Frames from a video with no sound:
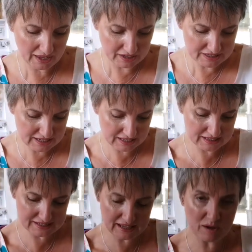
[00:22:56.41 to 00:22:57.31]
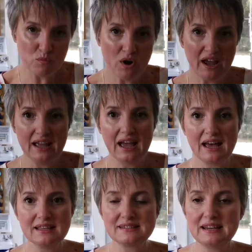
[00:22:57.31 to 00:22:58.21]
And I did it in the same way
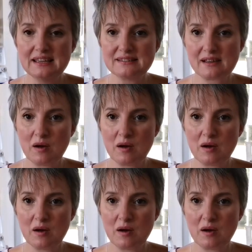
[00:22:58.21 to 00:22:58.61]
as Lisa